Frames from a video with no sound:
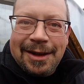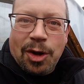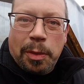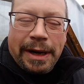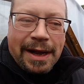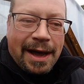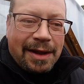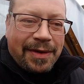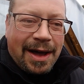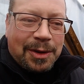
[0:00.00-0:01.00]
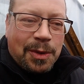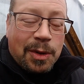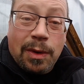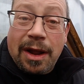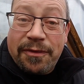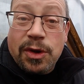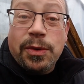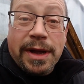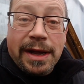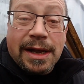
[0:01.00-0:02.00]
Nobody died of hard work. Well, a
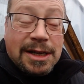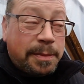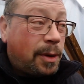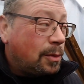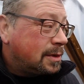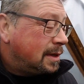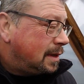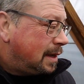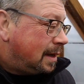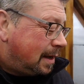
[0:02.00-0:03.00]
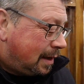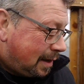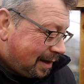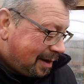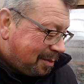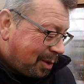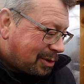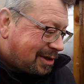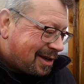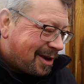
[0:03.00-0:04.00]
few did, I suppose, didn't they? But